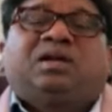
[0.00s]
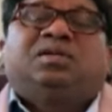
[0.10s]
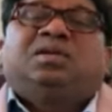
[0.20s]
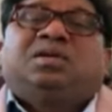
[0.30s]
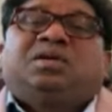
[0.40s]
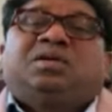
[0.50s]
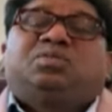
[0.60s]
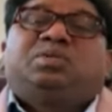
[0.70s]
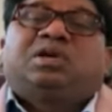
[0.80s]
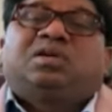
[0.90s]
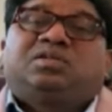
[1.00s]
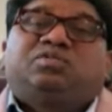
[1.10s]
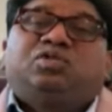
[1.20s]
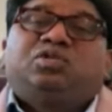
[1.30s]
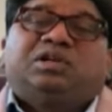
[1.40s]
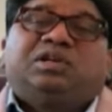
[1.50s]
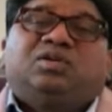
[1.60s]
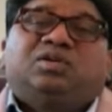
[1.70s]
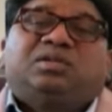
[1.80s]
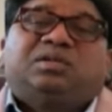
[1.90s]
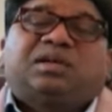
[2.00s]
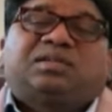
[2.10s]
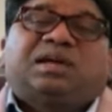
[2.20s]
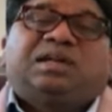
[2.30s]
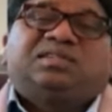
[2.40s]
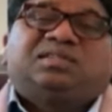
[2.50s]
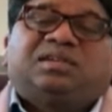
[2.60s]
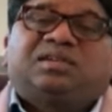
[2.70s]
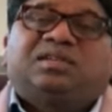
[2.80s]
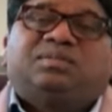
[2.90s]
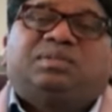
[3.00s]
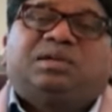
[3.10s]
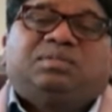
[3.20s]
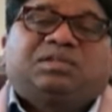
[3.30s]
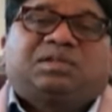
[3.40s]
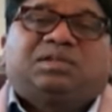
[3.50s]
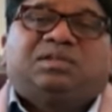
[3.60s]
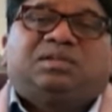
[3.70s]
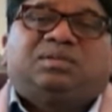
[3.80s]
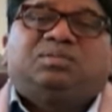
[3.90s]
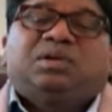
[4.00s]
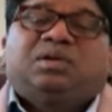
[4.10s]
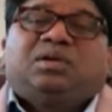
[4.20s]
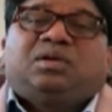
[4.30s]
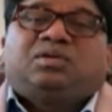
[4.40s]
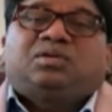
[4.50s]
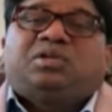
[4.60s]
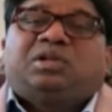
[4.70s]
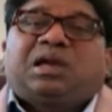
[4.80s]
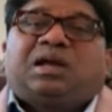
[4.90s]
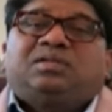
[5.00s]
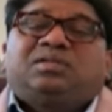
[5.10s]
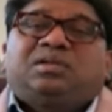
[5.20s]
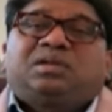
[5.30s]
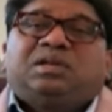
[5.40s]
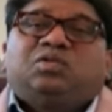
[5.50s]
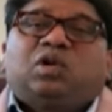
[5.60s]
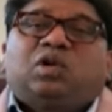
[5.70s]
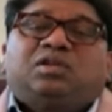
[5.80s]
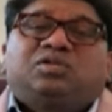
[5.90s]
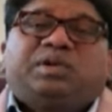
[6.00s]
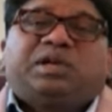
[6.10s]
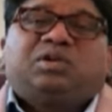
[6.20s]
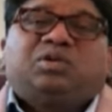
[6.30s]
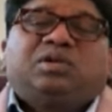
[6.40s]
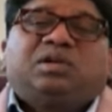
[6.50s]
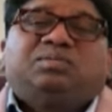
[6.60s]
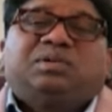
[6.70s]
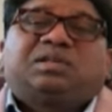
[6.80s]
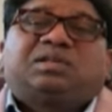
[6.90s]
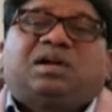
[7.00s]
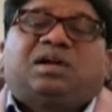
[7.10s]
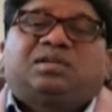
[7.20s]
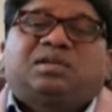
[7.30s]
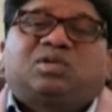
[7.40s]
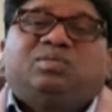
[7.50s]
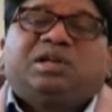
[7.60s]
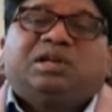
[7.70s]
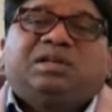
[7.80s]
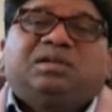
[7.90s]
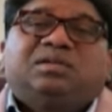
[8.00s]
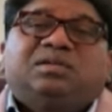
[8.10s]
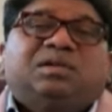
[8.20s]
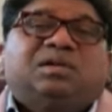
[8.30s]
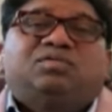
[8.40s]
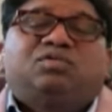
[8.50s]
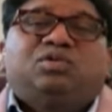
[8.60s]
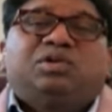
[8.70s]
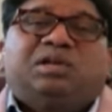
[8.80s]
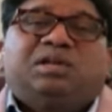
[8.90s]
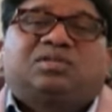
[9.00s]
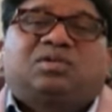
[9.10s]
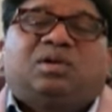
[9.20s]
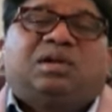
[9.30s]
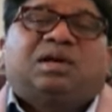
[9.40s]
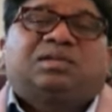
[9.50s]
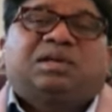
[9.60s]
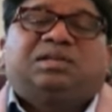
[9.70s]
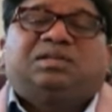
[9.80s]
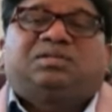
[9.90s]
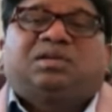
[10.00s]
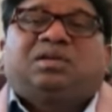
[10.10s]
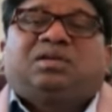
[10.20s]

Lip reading: fat. Because the fluid, you know, ascites under the manam discussion. So the cancer involves peritoneum, it starts accumulating fluid. It's called ascites.